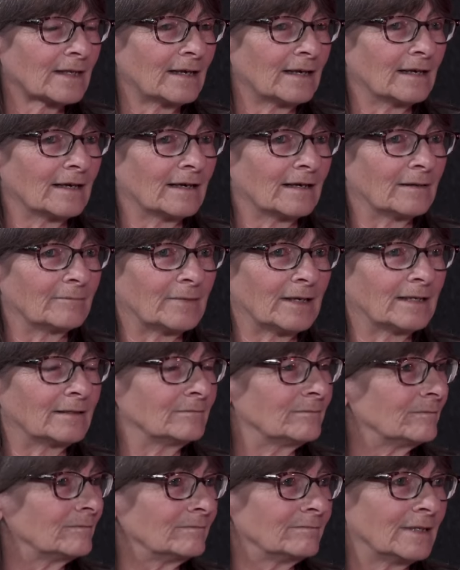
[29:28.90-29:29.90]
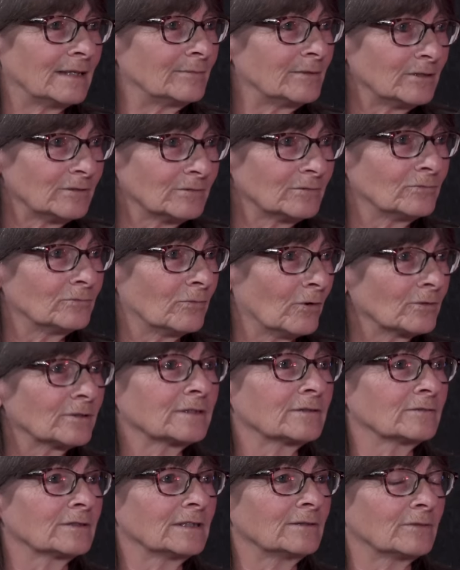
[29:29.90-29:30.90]
And maybe you won't
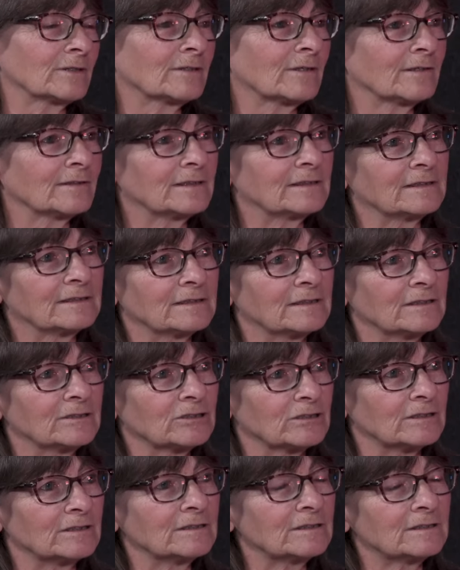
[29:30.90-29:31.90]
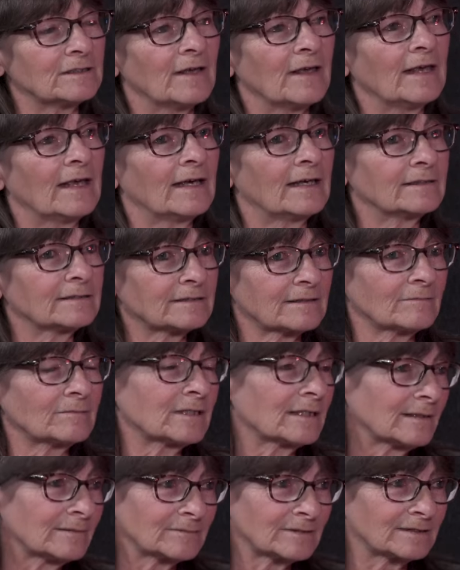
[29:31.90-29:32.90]
agree with all the decisions. Mm-hmm. And
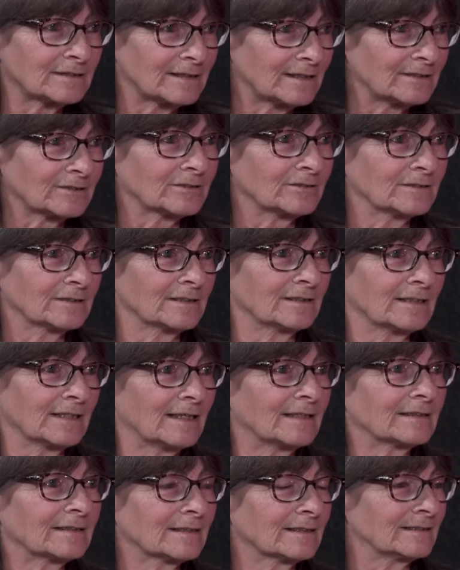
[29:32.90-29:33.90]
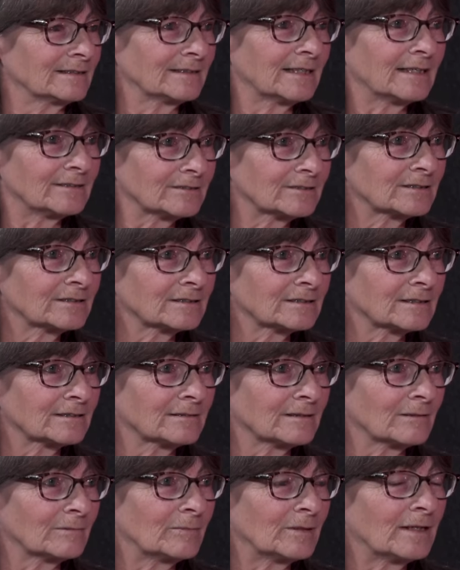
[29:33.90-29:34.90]
sometimes the issues can get contentious a
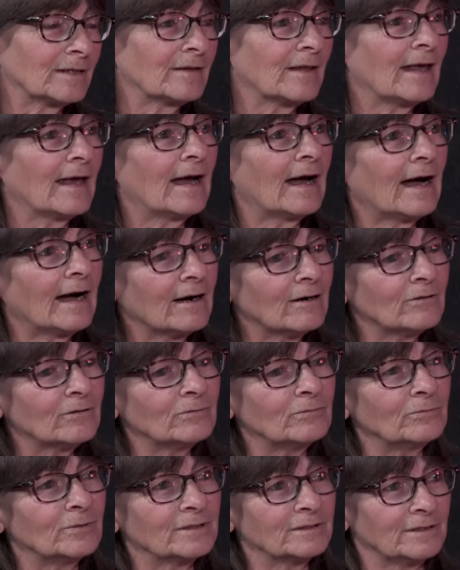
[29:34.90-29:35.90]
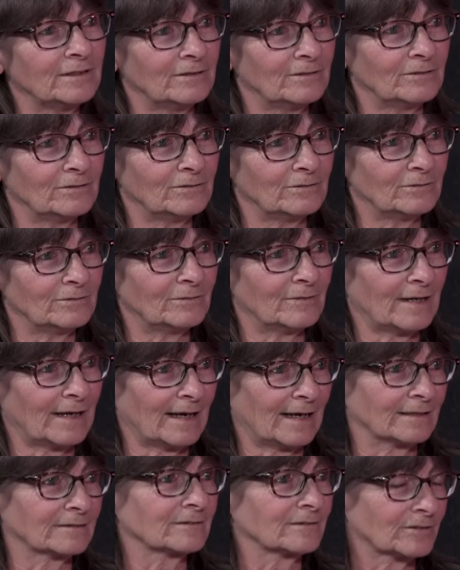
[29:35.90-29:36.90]
little bit. Mm-hmm. How will you
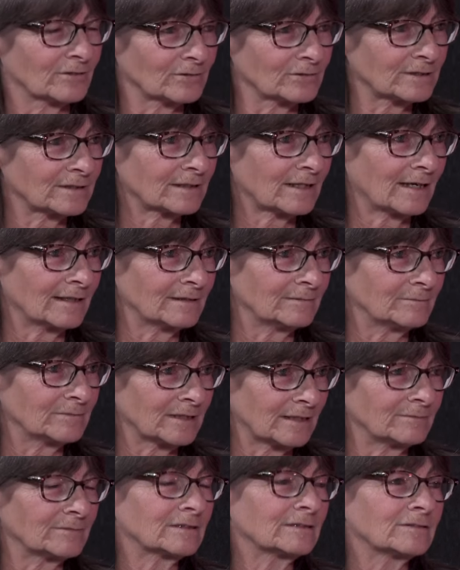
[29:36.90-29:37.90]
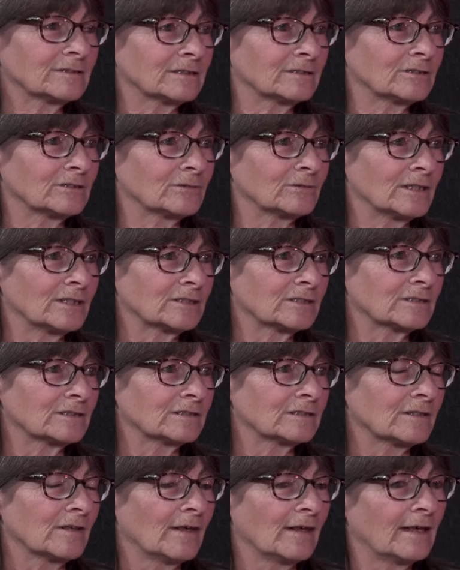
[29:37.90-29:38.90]
handle those types of
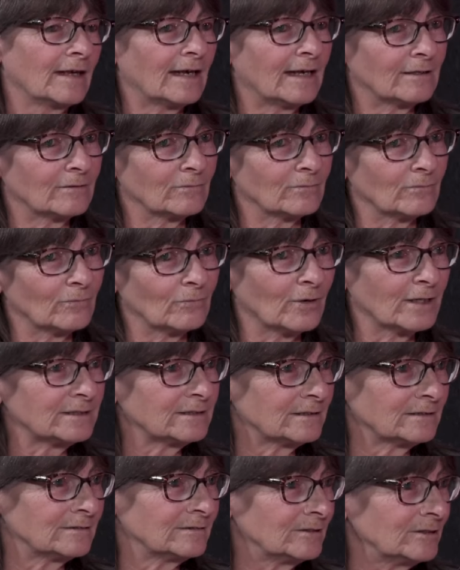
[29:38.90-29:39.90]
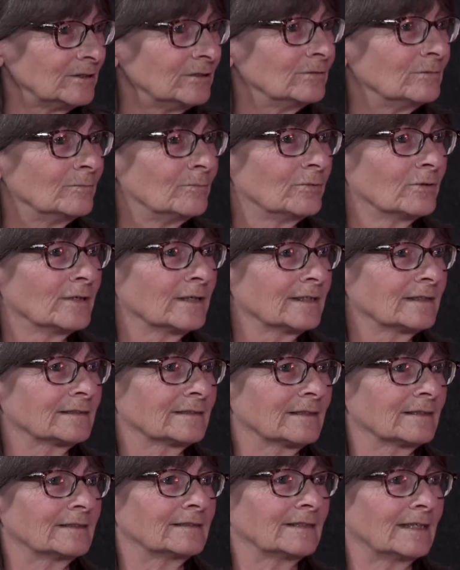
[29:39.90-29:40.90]
situations? And what do you bring
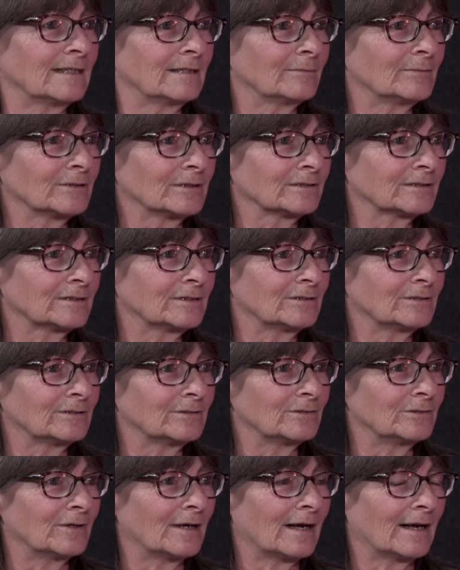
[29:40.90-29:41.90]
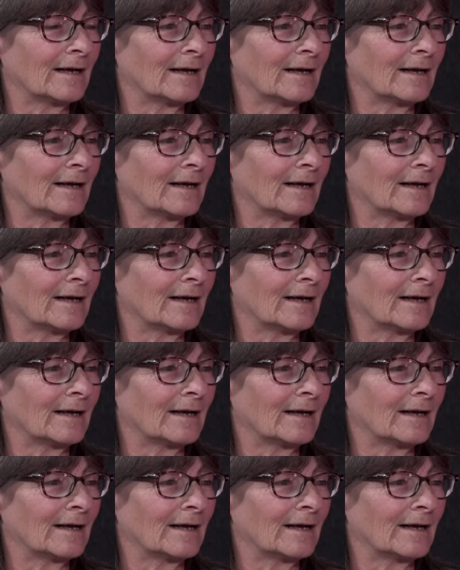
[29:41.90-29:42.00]
to the table to